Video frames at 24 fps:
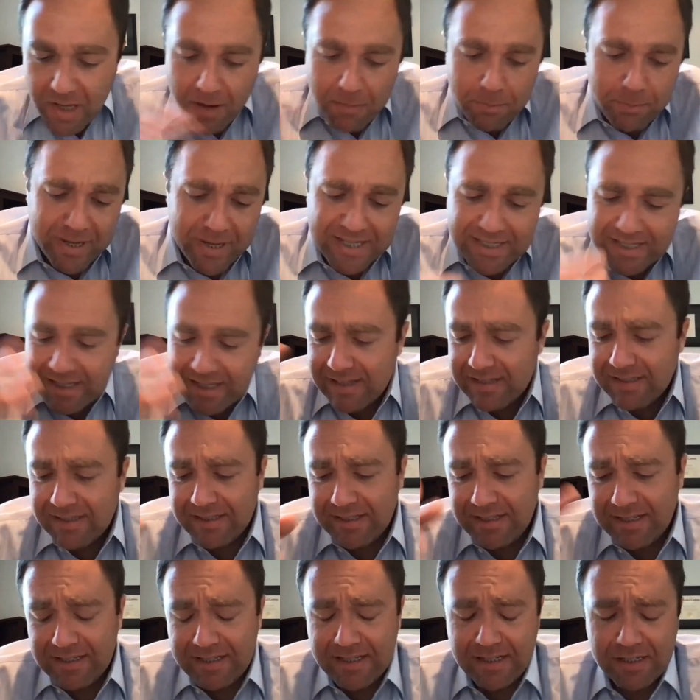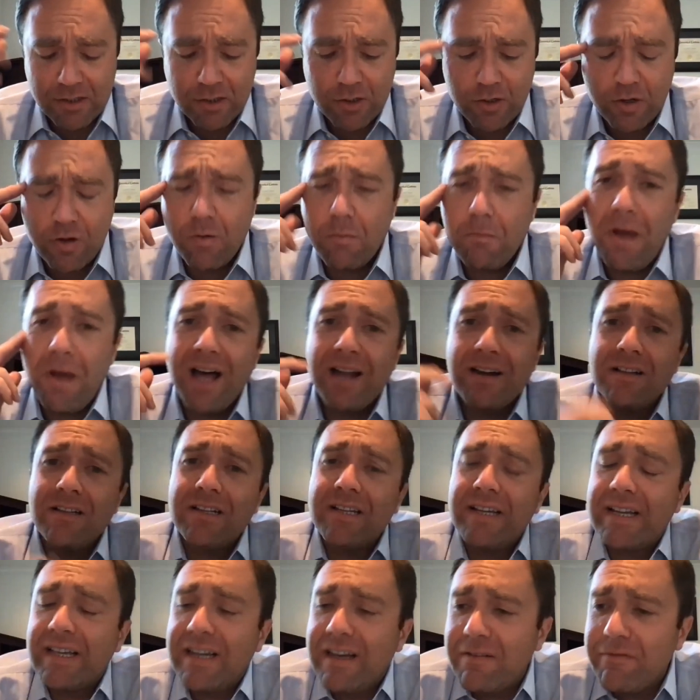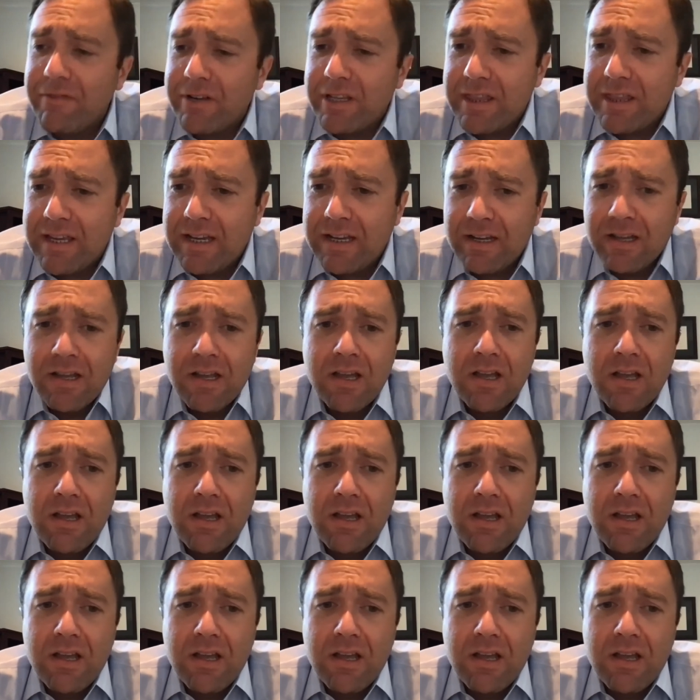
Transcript: based on statistical modeling and everything,